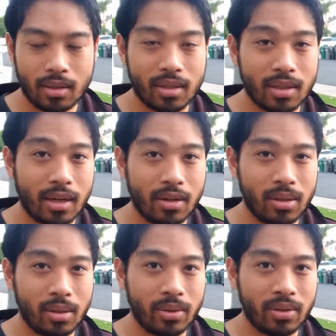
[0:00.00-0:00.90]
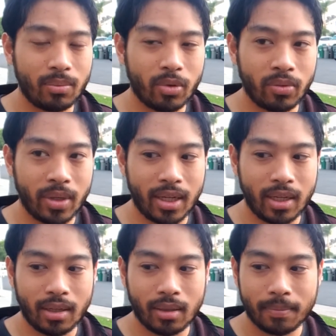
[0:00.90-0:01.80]
Decided to do some more
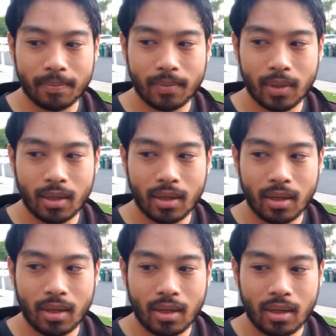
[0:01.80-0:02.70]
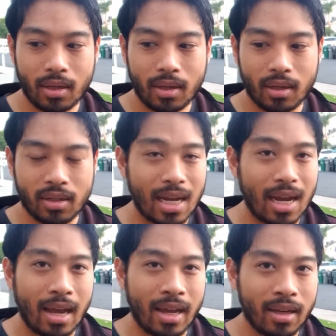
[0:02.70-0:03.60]
reading, because
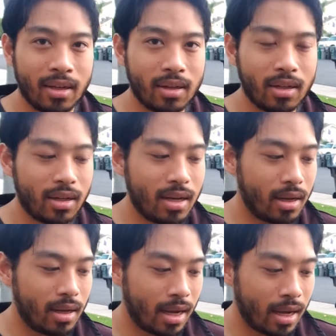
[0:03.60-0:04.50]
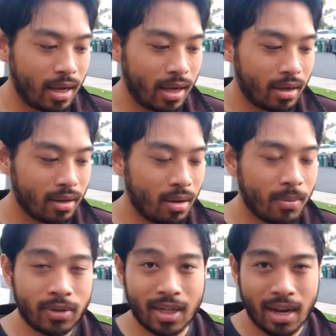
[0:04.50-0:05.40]
I
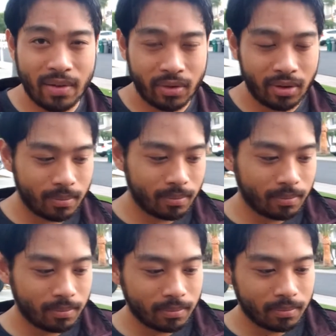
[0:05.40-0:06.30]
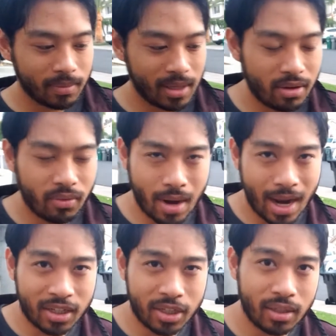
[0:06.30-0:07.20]
almost never get
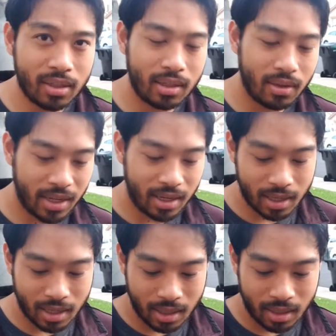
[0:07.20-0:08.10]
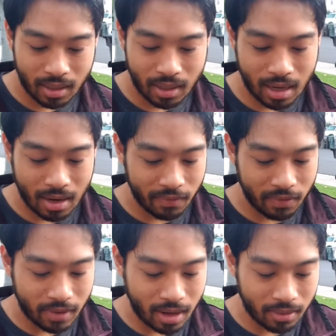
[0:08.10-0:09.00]
rashes of any kind, and I
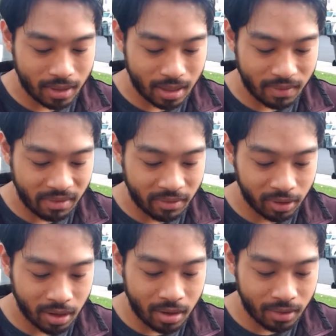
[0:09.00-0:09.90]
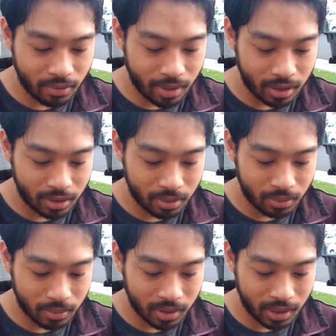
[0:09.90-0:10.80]
don't think I've ever gotten a rash
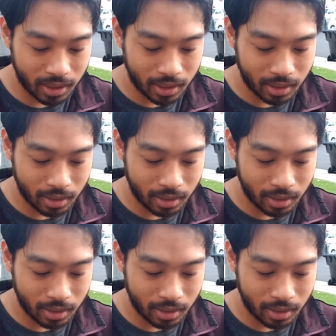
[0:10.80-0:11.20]
really